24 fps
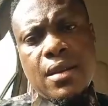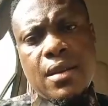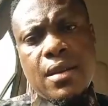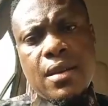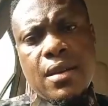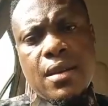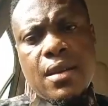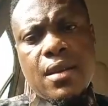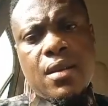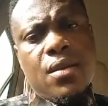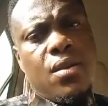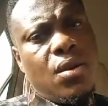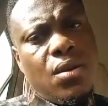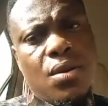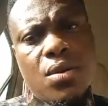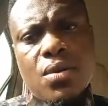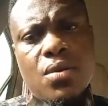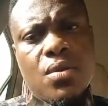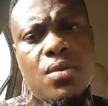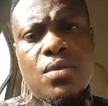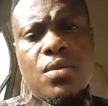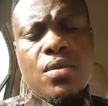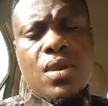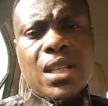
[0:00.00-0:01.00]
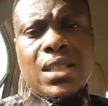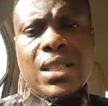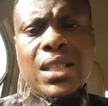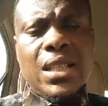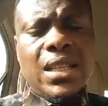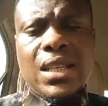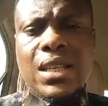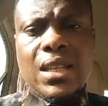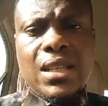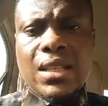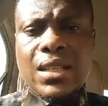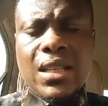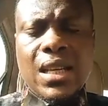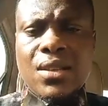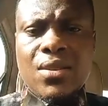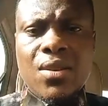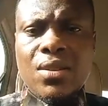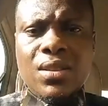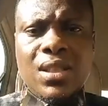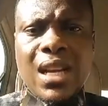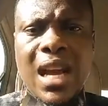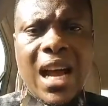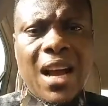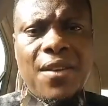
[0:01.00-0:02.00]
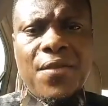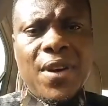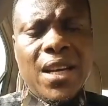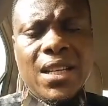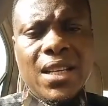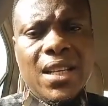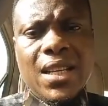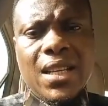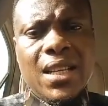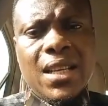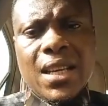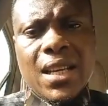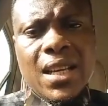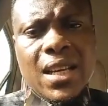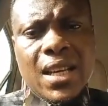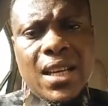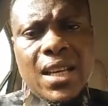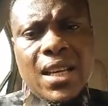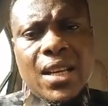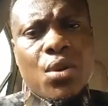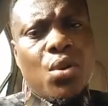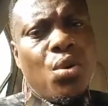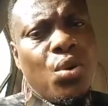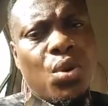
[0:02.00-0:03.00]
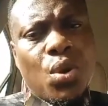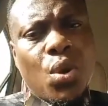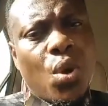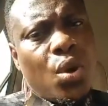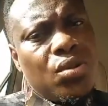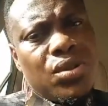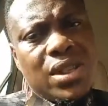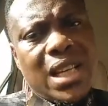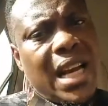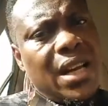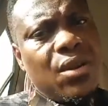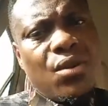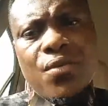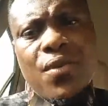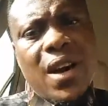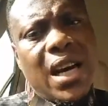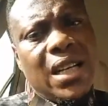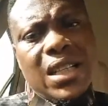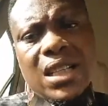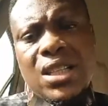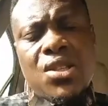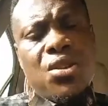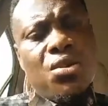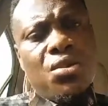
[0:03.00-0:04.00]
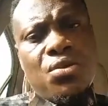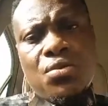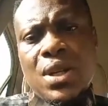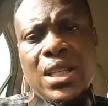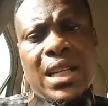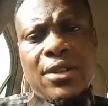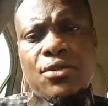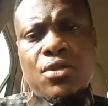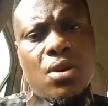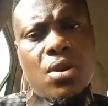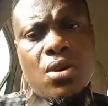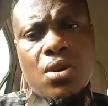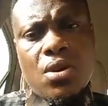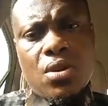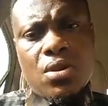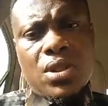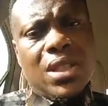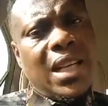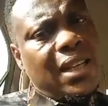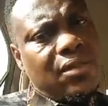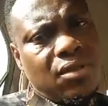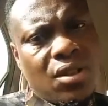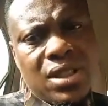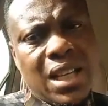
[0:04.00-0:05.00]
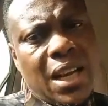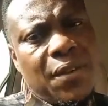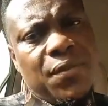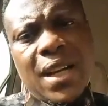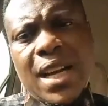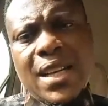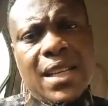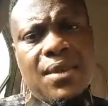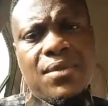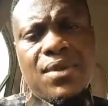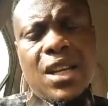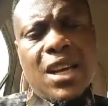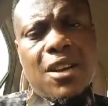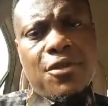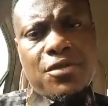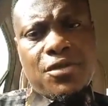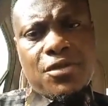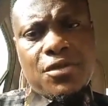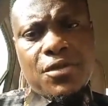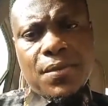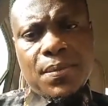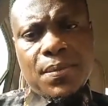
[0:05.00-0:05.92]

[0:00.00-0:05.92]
No. I think they don't have any good concern over the children at all. They are just after themselves.